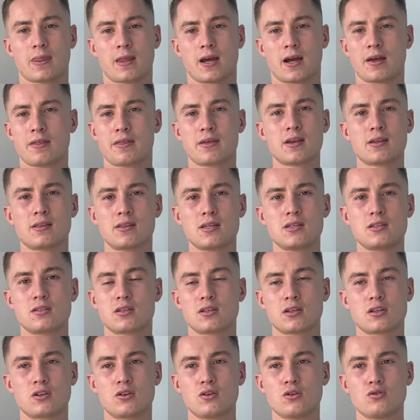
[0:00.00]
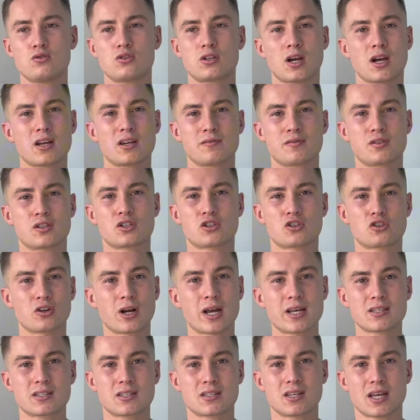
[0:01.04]
I think these huge kind of
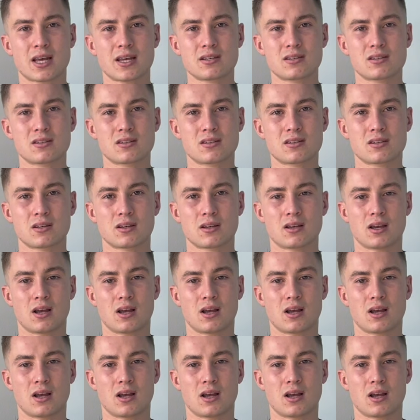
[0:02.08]
stress tests